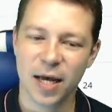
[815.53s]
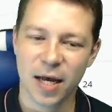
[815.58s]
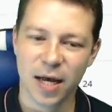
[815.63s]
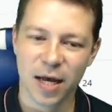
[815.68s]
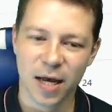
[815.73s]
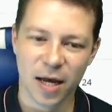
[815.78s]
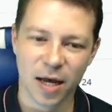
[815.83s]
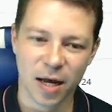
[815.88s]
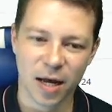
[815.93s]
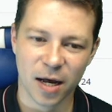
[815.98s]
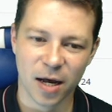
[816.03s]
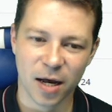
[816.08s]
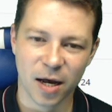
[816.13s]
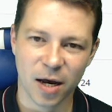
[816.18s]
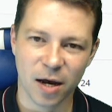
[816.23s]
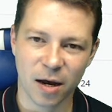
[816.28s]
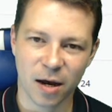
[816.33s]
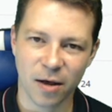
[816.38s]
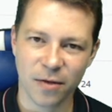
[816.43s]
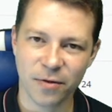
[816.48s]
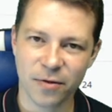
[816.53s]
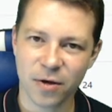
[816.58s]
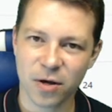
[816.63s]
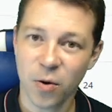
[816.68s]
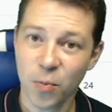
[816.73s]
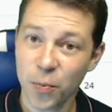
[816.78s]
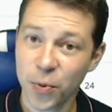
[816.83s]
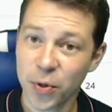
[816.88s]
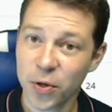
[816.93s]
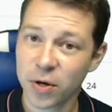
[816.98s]
on the
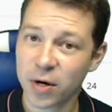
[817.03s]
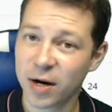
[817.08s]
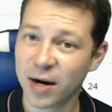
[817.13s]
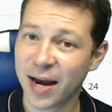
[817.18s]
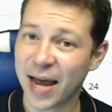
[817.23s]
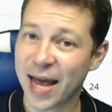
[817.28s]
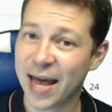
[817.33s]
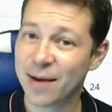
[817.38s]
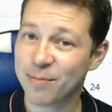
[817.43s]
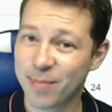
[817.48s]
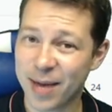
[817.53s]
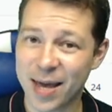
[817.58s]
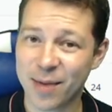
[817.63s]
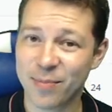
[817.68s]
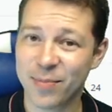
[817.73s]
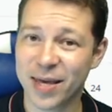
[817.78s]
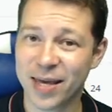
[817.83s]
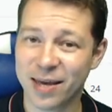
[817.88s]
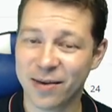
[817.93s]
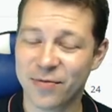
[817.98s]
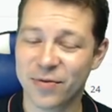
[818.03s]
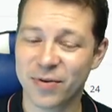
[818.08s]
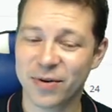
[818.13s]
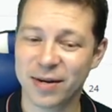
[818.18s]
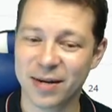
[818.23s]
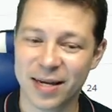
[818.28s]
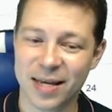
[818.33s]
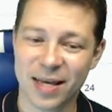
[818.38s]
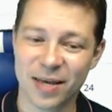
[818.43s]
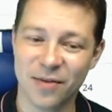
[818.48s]
computer, and maybe
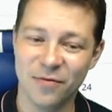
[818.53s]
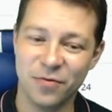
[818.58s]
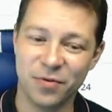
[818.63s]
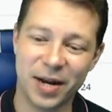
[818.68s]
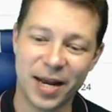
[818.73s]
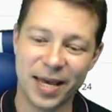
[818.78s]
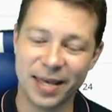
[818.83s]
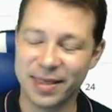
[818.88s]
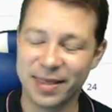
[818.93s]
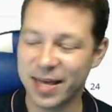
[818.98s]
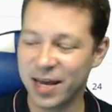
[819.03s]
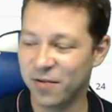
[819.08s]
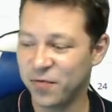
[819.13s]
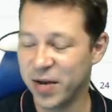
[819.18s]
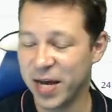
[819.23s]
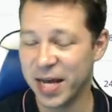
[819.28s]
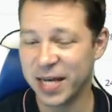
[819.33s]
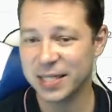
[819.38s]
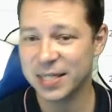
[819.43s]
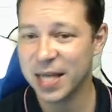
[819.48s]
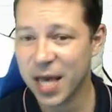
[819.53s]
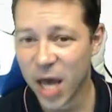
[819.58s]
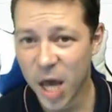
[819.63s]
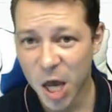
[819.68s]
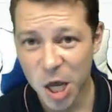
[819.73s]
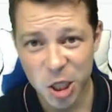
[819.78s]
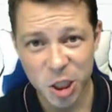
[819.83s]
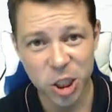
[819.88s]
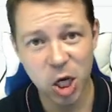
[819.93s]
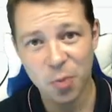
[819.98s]
even like that fast.
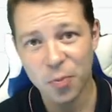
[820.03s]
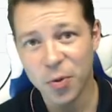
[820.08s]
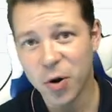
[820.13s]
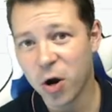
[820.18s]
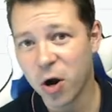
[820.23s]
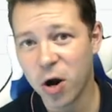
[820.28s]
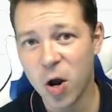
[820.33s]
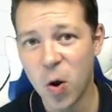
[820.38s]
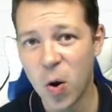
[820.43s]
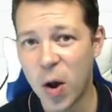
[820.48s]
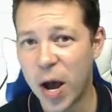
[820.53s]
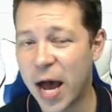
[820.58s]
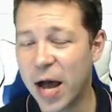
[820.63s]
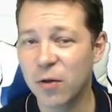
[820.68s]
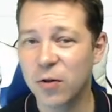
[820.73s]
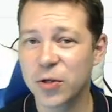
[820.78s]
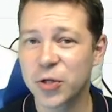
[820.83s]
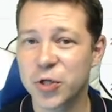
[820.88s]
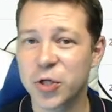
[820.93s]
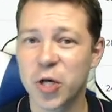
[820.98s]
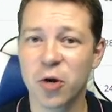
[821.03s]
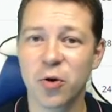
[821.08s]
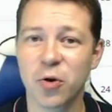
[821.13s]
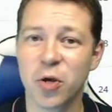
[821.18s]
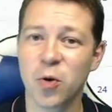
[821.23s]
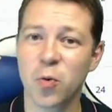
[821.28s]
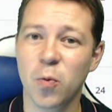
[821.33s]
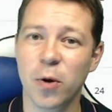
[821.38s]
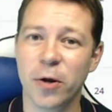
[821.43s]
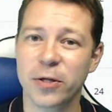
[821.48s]
Tomorrow I will show
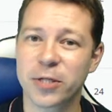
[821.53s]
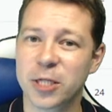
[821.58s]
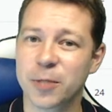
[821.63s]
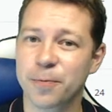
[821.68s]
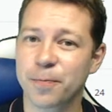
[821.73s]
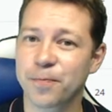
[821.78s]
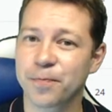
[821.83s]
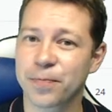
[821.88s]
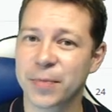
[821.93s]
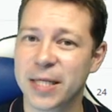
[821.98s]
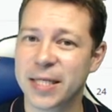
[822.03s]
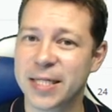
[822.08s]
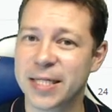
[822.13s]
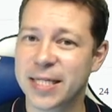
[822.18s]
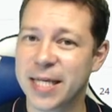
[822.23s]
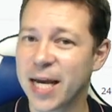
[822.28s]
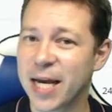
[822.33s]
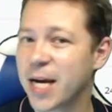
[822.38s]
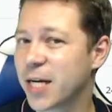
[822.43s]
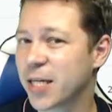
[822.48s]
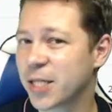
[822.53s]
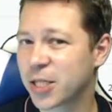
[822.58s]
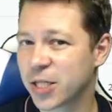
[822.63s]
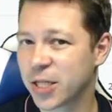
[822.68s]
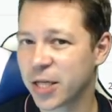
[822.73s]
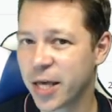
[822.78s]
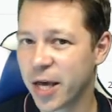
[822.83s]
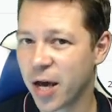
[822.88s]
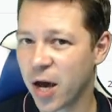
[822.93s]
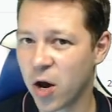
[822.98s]
you what
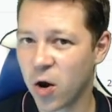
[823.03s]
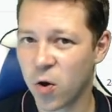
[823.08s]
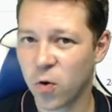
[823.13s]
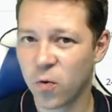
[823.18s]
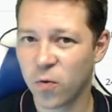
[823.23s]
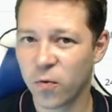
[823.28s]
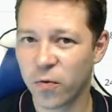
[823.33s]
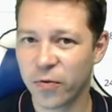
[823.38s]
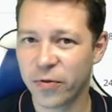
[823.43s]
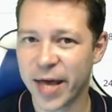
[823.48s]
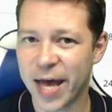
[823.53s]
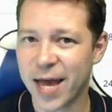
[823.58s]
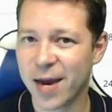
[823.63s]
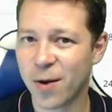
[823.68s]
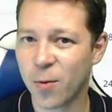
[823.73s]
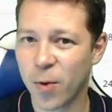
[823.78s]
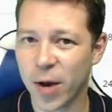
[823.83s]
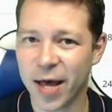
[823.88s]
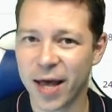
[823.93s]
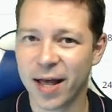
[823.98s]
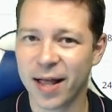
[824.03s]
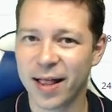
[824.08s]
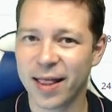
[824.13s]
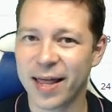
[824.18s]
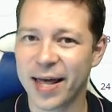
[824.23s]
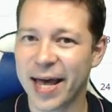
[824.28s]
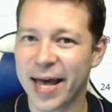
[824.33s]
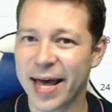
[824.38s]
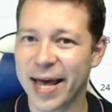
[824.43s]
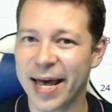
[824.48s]
didn't go that
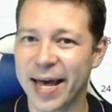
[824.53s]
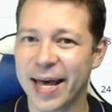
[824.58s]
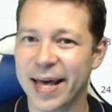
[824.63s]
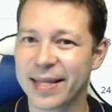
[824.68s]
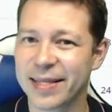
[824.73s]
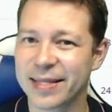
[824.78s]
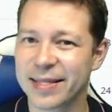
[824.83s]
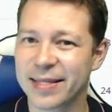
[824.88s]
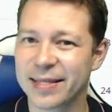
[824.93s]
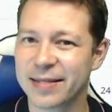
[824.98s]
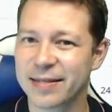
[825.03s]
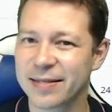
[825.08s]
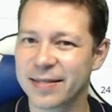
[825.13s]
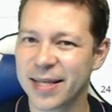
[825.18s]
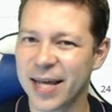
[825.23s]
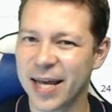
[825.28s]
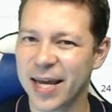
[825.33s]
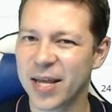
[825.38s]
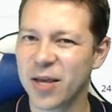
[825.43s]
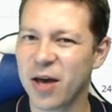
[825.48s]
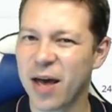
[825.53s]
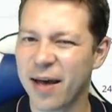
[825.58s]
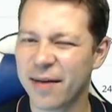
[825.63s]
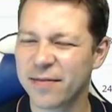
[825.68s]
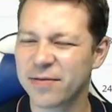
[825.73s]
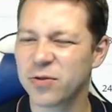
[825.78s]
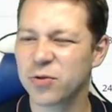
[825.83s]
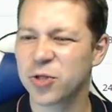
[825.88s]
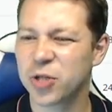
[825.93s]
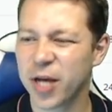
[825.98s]
well, and that you
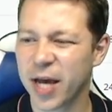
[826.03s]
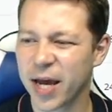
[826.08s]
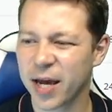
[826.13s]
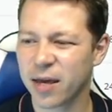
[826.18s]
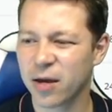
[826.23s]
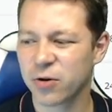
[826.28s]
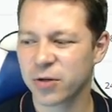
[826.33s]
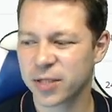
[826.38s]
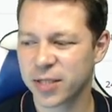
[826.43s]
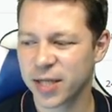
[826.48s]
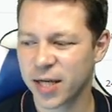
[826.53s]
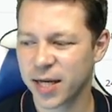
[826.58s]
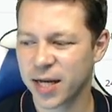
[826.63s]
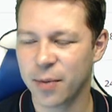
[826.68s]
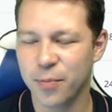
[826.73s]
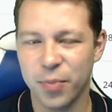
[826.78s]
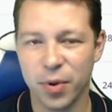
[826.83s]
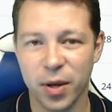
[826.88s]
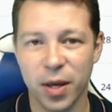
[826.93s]
have to check your setup